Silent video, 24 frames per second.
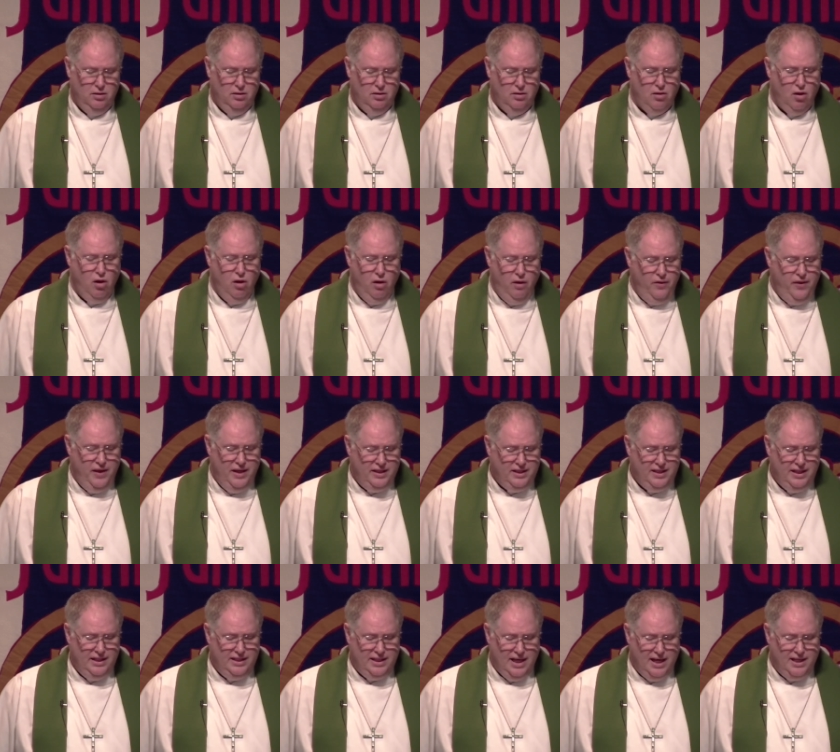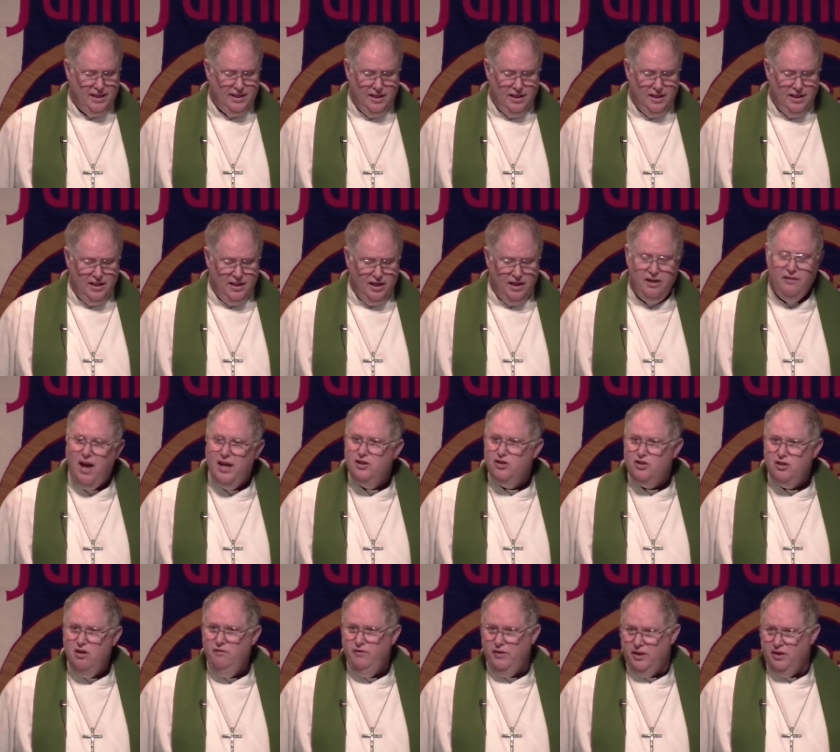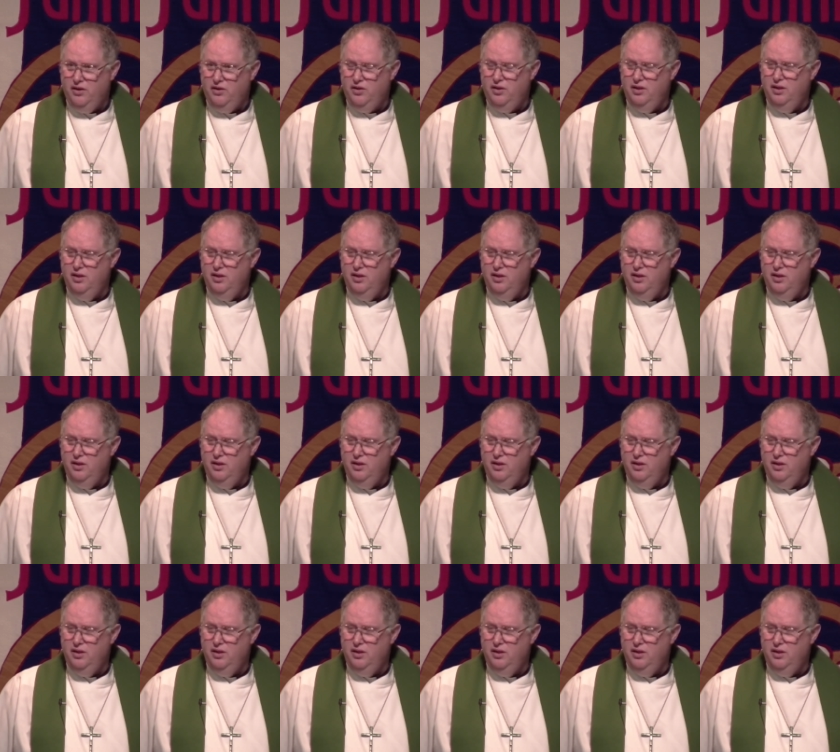All this He does in the divine service.